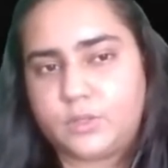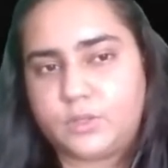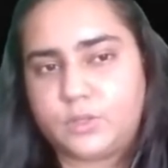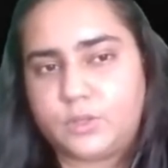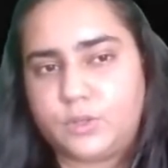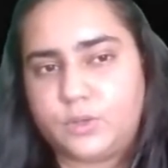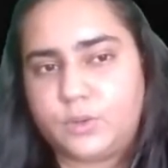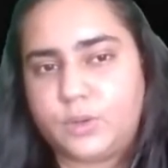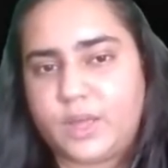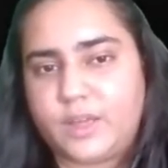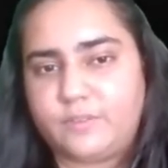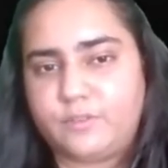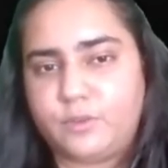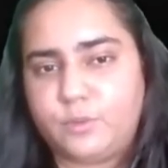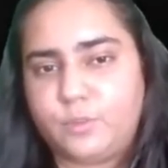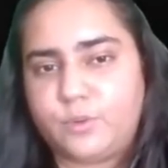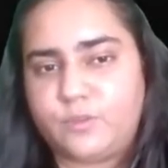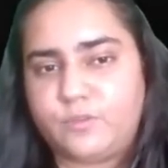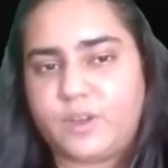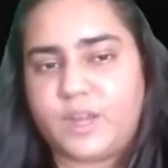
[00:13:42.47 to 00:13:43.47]
So you have
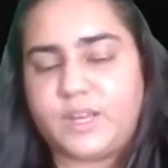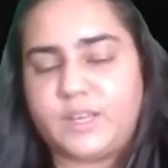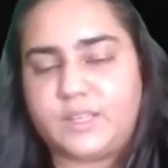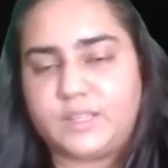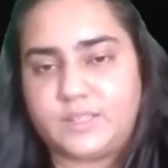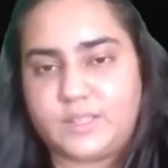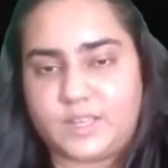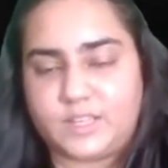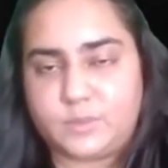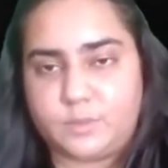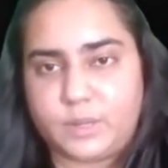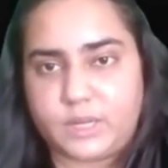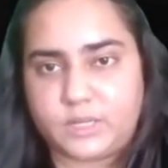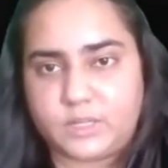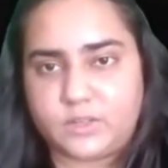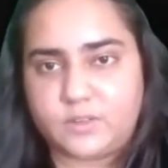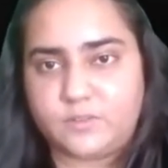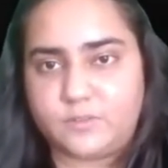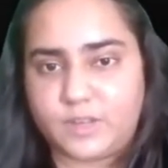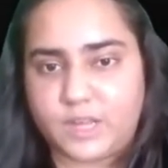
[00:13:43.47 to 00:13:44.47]
to provide this
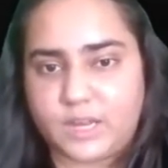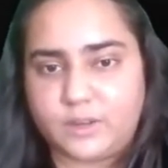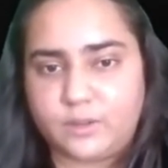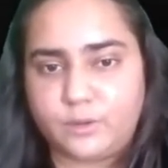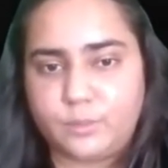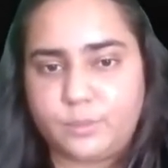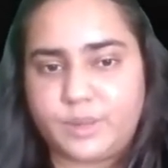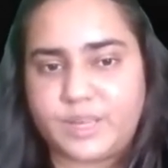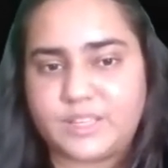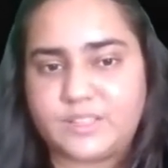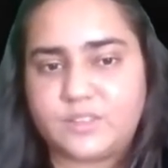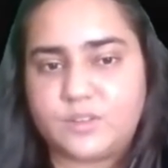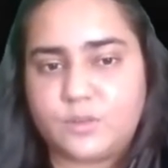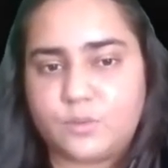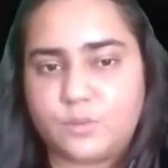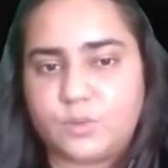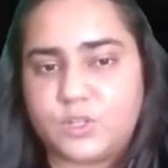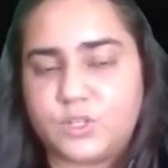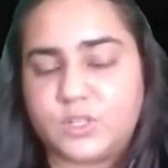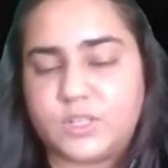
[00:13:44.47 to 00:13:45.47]
expected value based
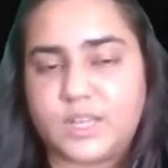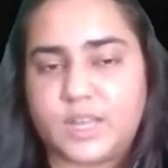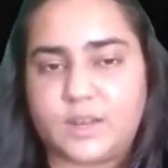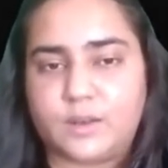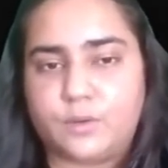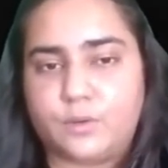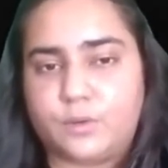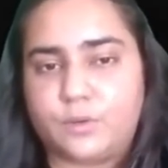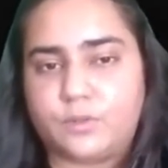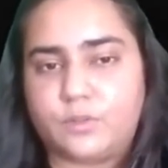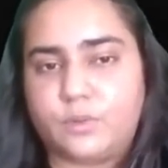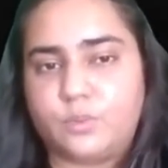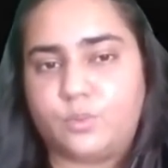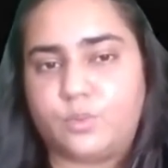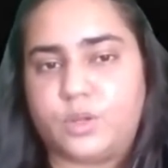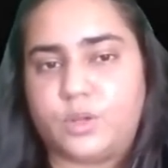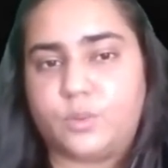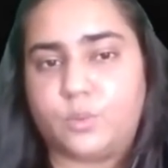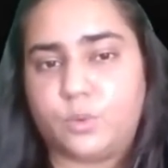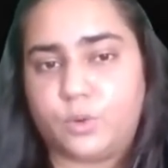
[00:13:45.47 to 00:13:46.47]
on which the algorithm
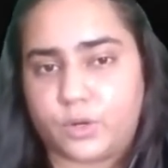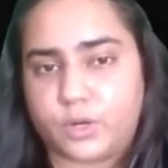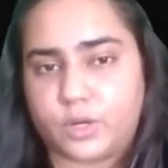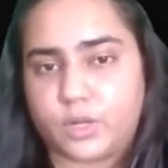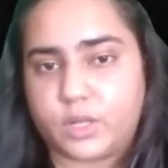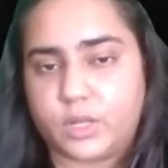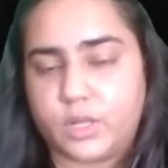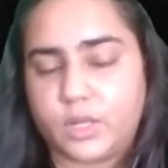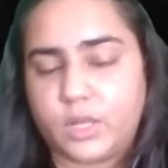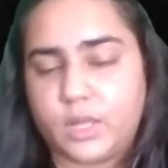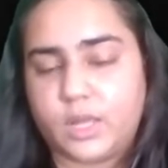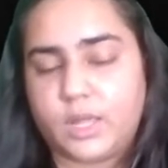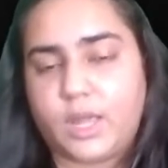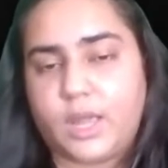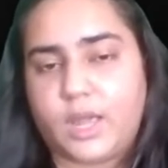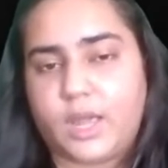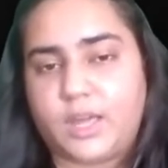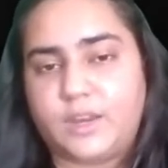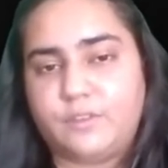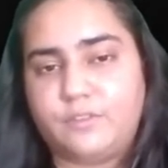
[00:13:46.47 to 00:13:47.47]
will work.
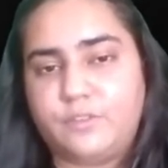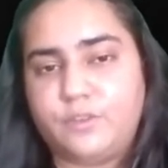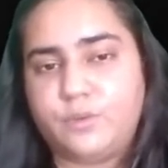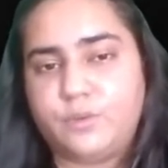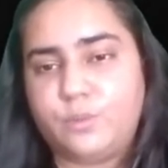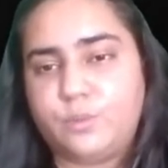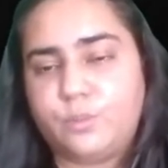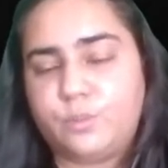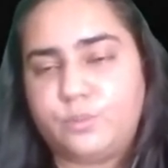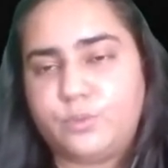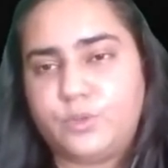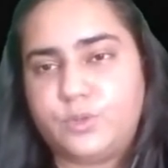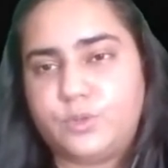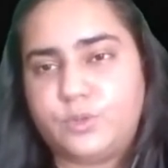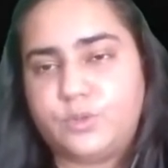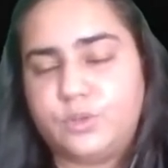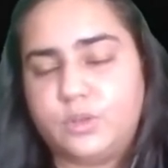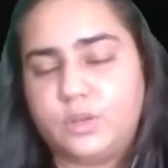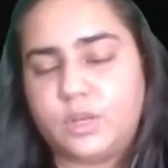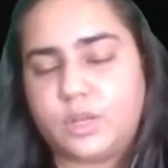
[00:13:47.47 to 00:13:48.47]
And if you
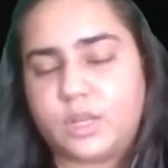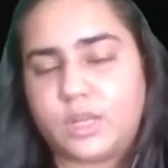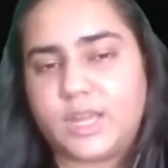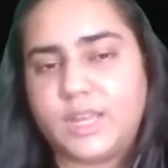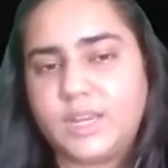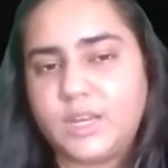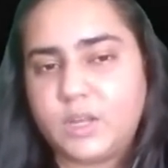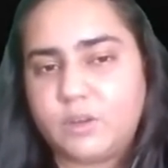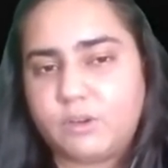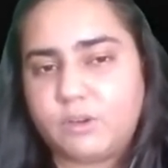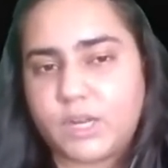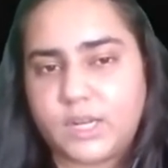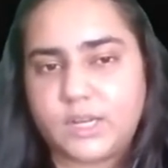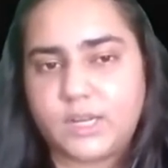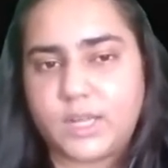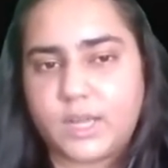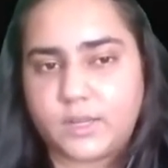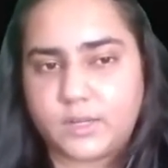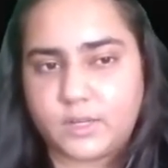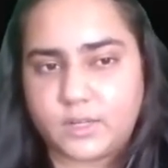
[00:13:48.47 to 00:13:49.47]

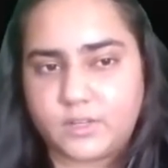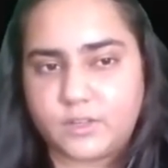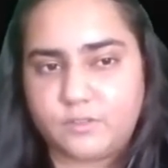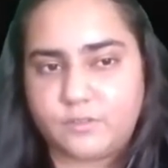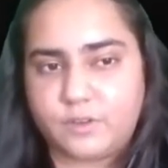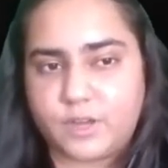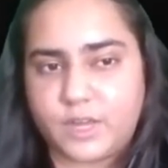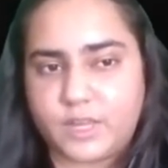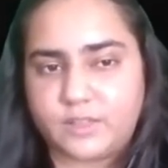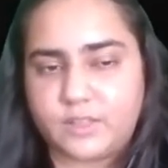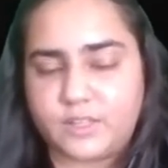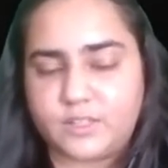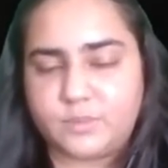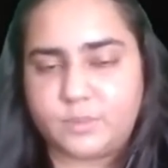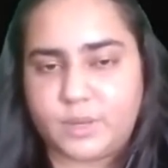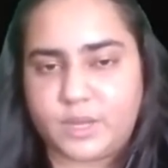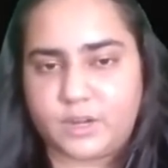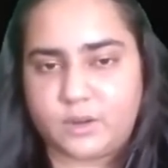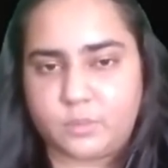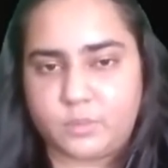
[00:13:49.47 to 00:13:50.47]
incorrectly identify these
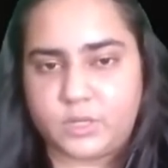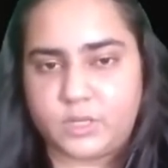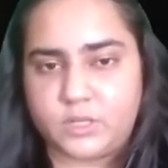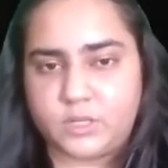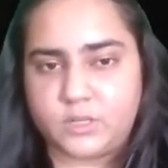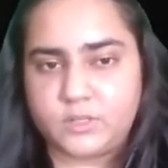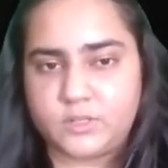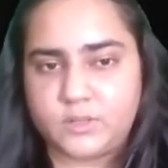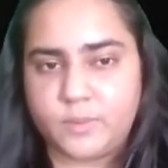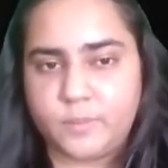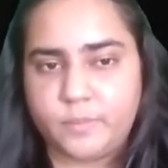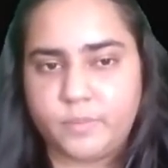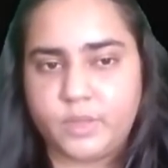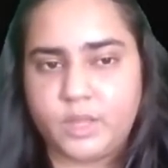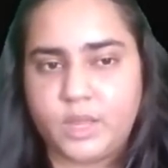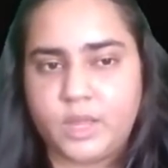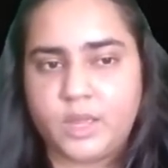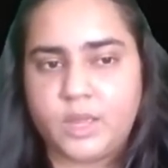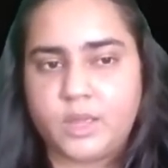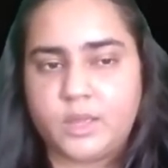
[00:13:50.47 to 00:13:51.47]
parameters,
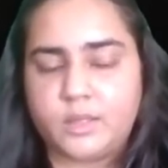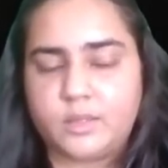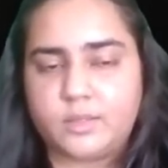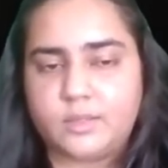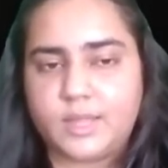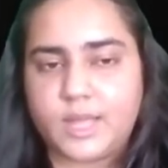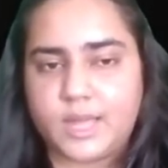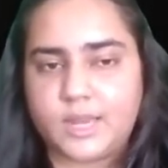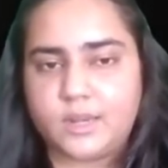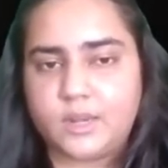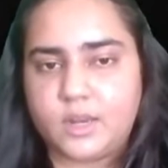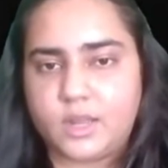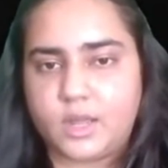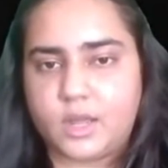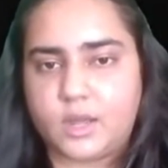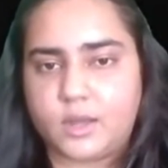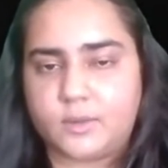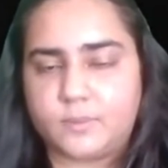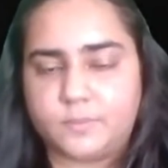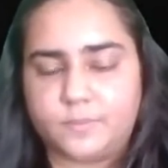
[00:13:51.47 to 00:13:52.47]
then
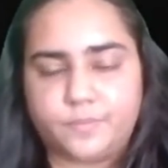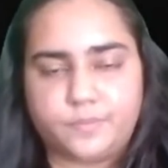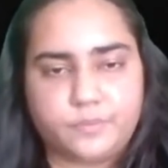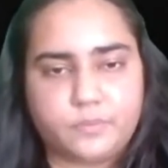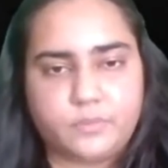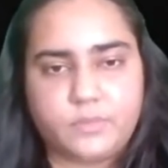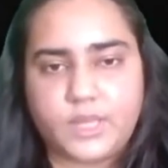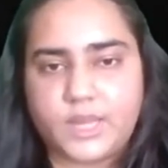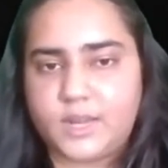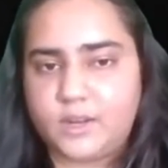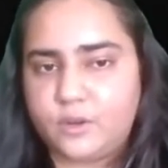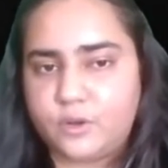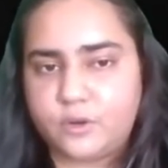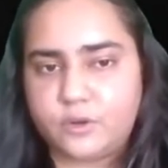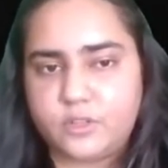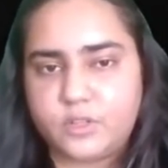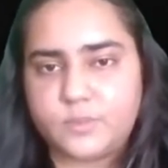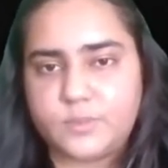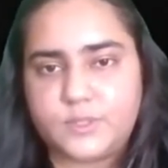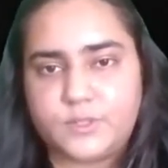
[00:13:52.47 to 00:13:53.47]
um, the
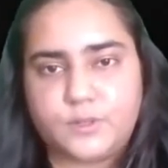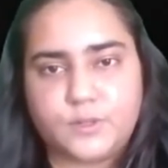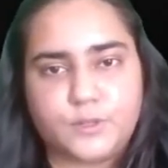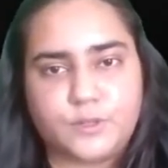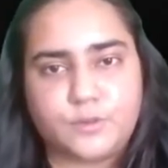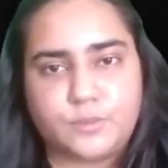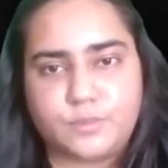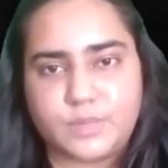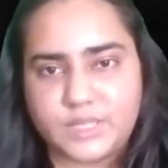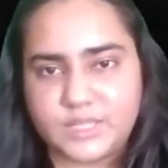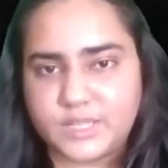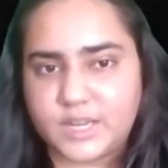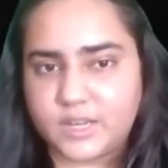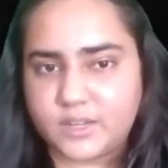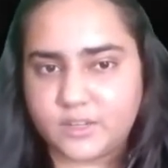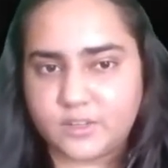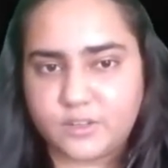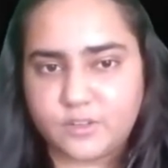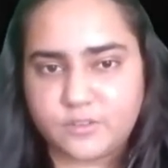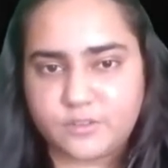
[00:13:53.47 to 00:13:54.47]
algorithm is going to
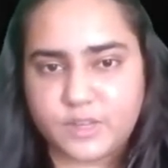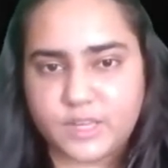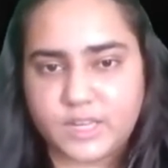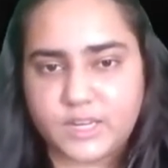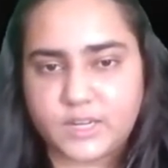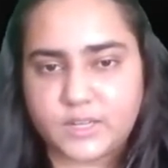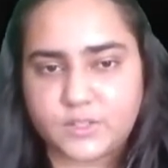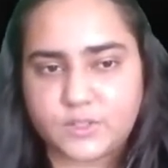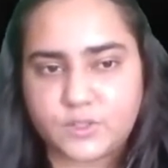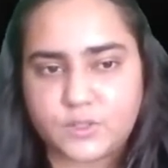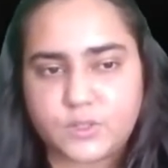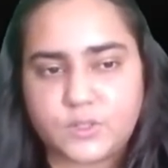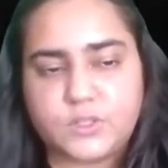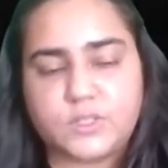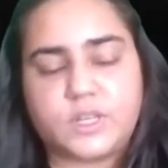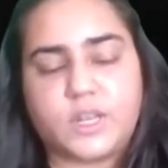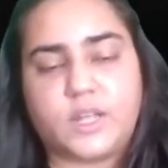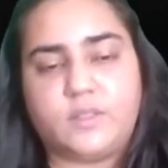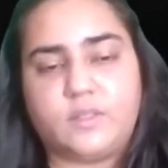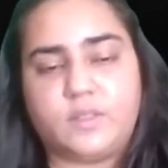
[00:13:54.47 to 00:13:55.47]
misidentify
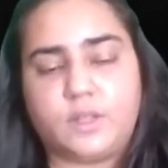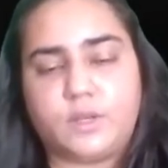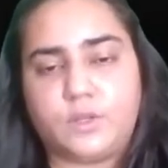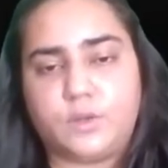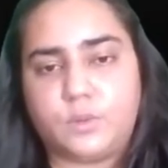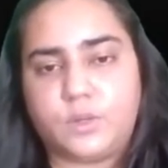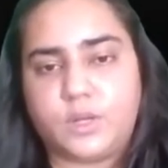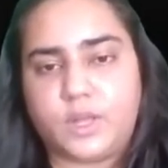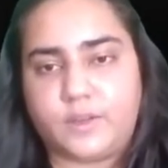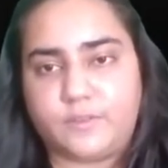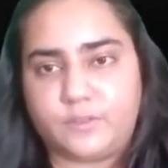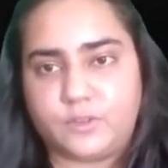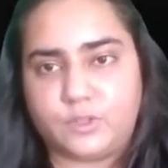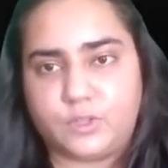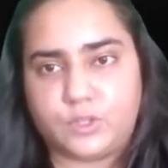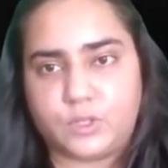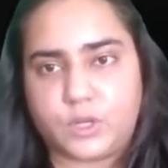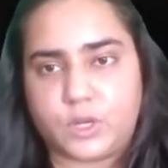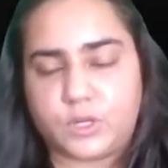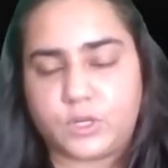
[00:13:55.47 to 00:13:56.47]
clusters and then you would have to
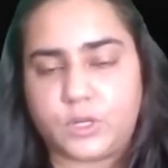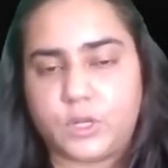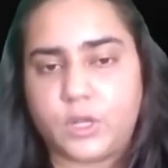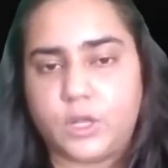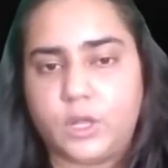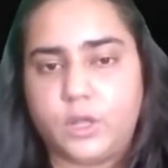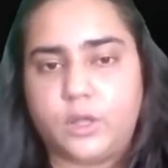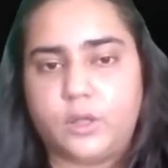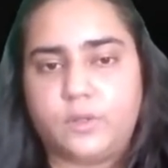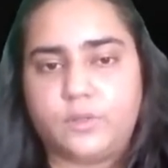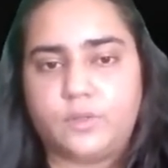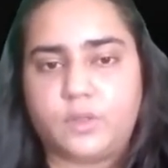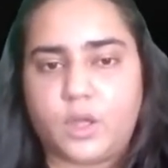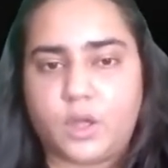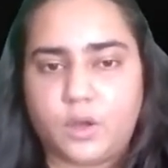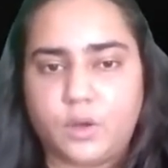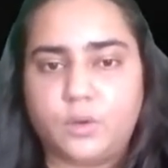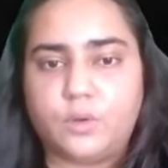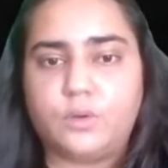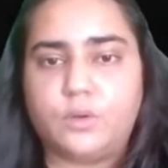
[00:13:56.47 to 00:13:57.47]
start
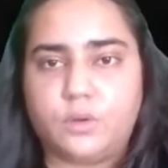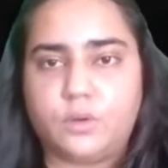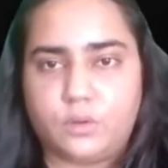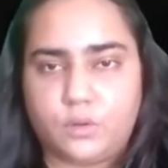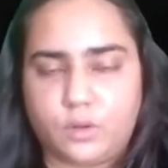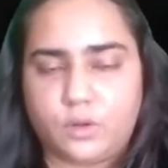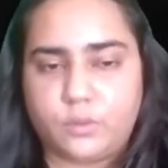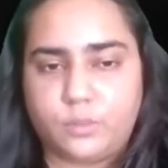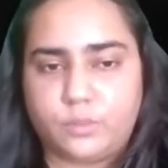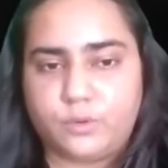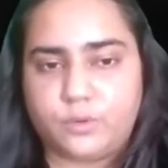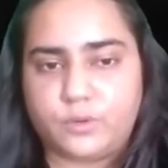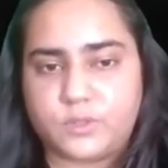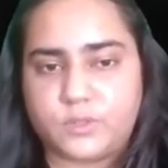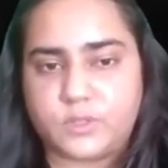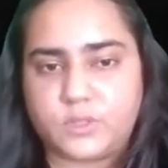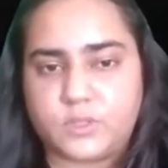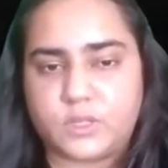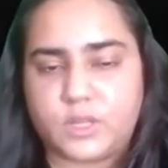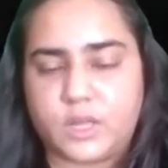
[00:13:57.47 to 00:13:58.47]
the whole long
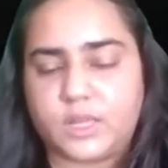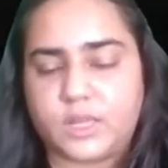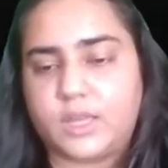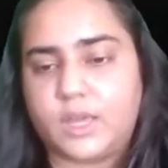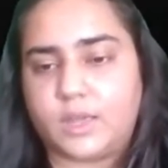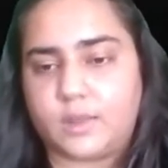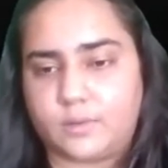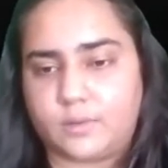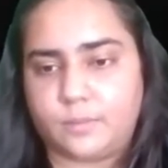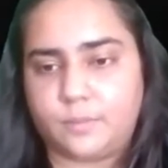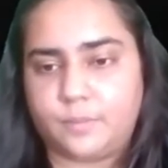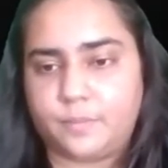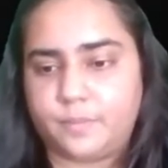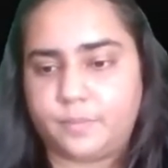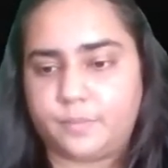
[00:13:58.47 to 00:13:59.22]
process again.